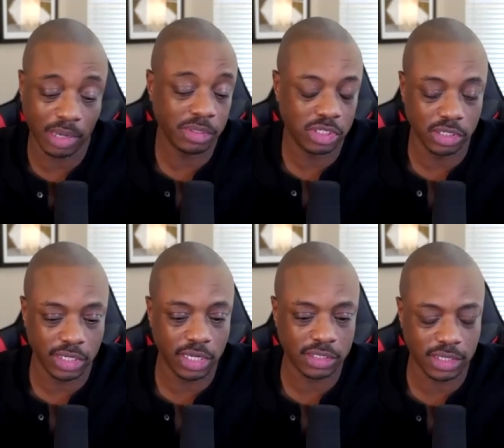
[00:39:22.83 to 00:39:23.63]
probably still
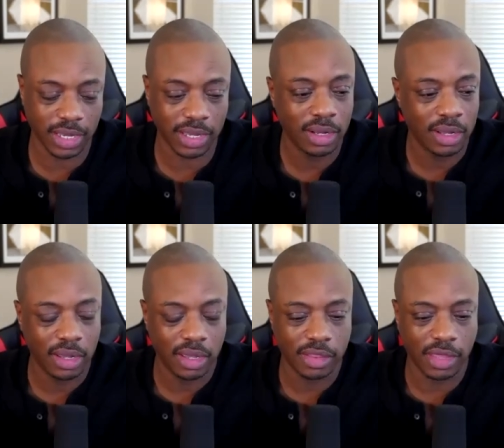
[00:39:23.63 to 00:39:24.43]
does say it,
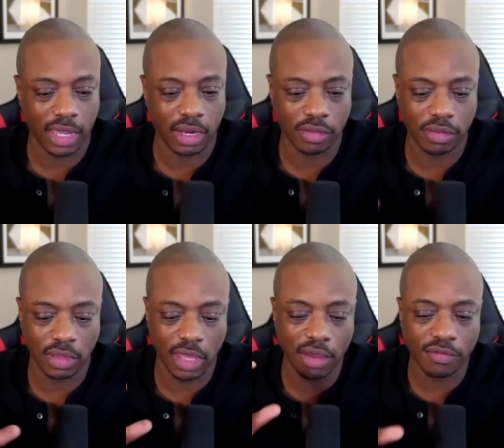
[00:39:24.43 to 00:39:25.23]
that
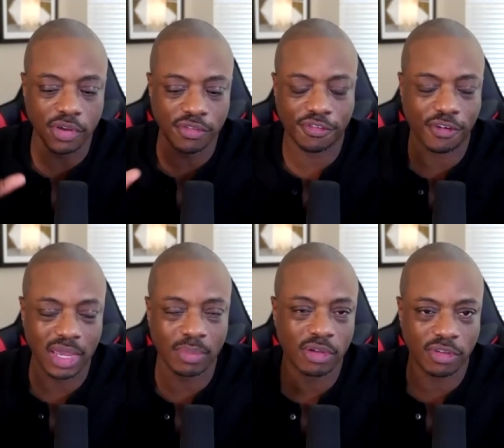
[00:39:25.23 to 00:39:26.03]
every
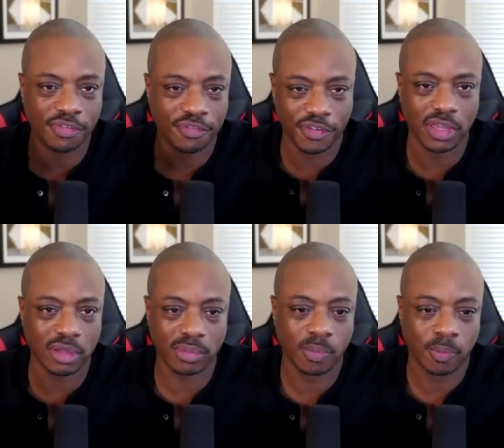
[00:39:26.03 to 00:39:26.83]
frame of a
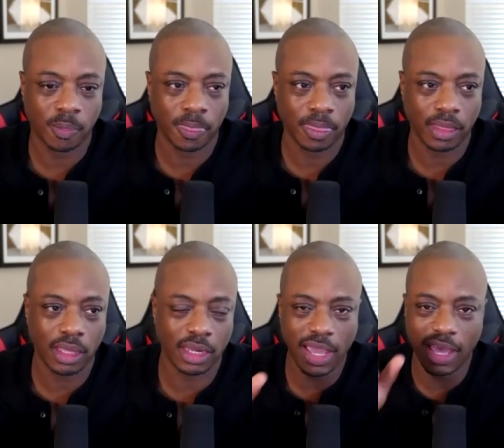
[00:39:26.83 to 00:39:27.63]
film
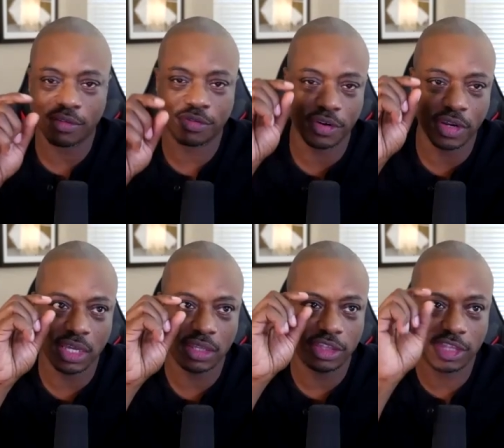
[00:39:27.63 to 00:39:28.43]
and
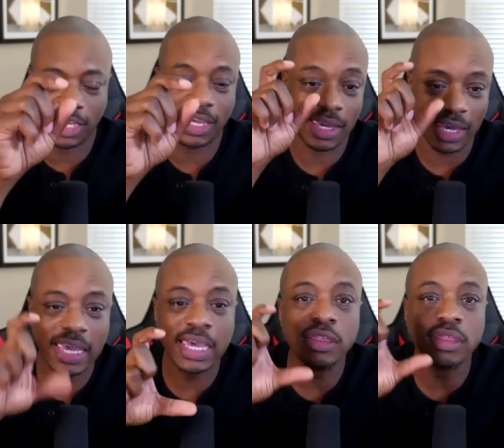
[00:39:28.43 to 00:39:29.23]
everything
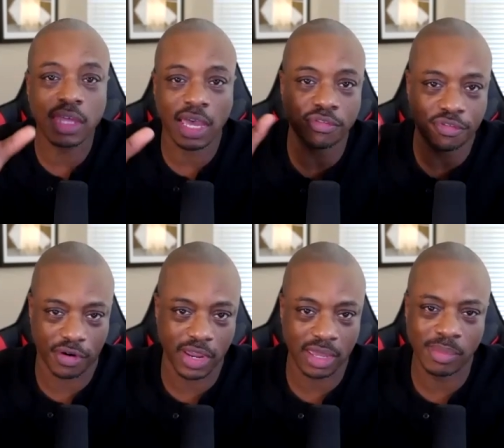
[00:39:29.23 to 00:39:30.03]
in that
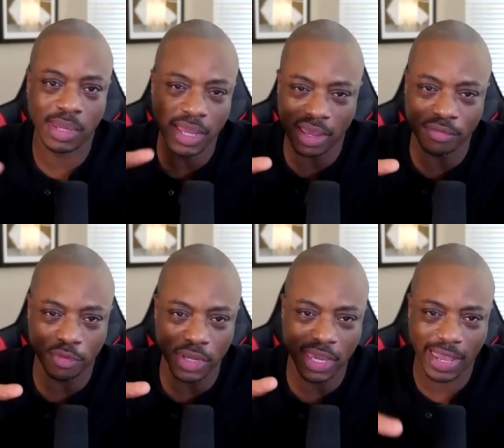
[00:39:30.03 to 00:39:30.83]
frame and
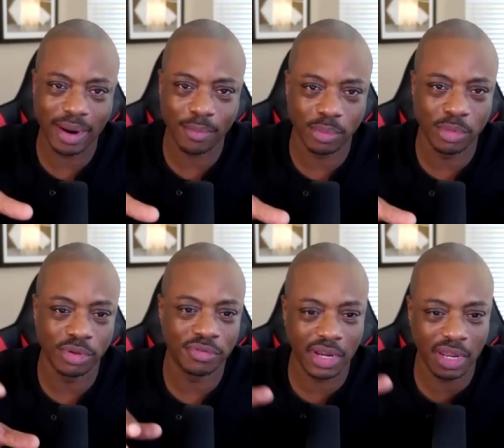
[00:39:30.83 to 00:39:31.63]
every camera
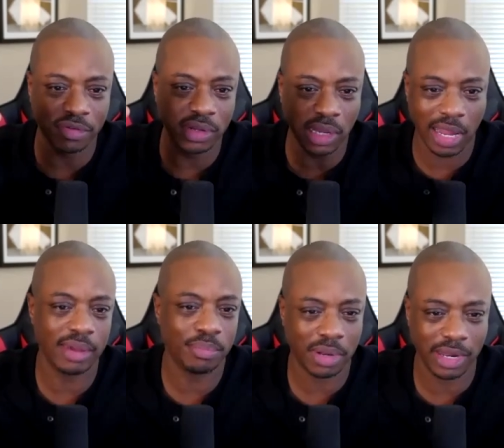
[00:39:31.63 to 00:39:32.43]
move and every
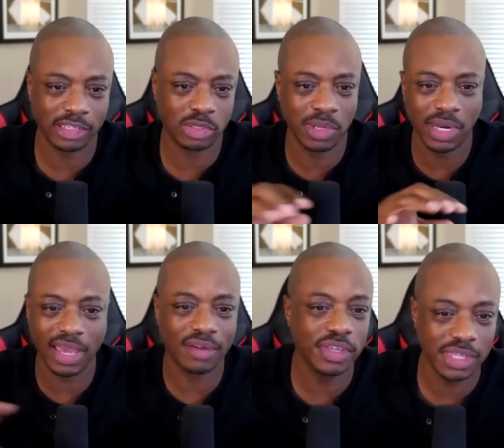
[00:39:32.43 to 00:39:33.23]
light placement,
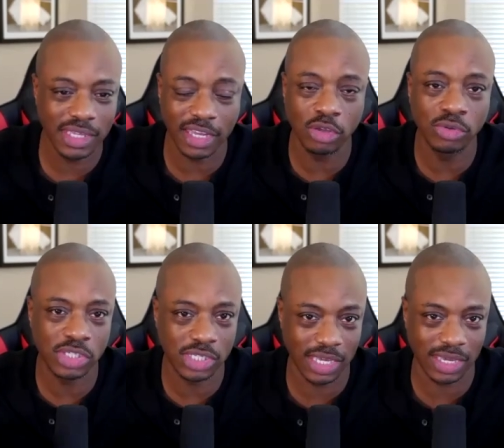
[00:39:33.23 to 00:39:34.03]
everything that you
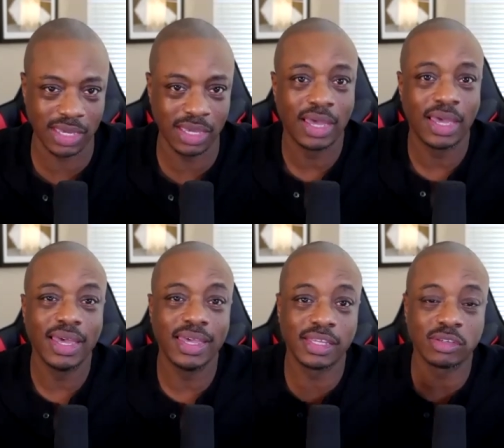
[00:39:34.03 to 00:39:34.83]
see
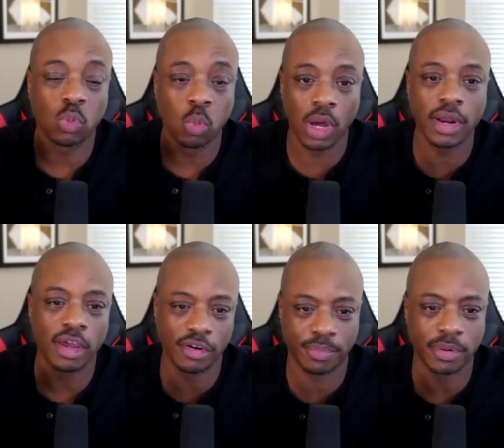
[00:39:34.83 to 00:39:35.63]
is
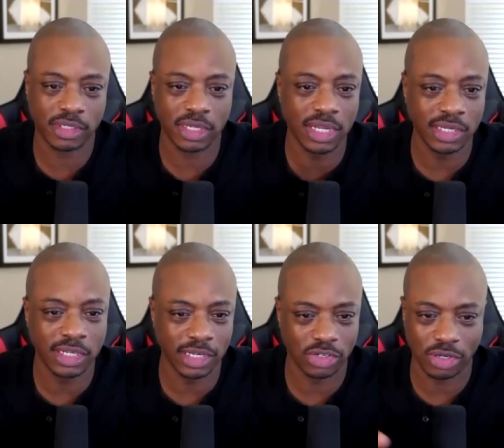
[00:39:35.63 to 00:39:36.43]
100%
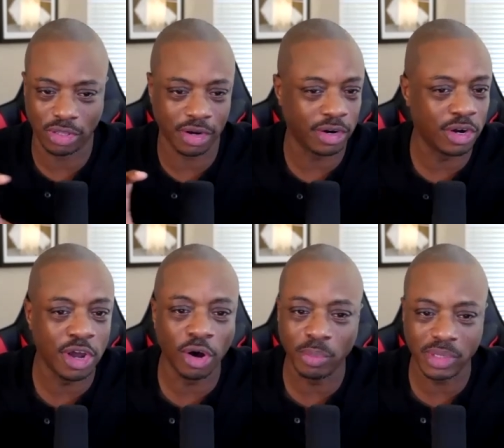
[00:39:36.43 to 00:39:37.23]
intentional. There are no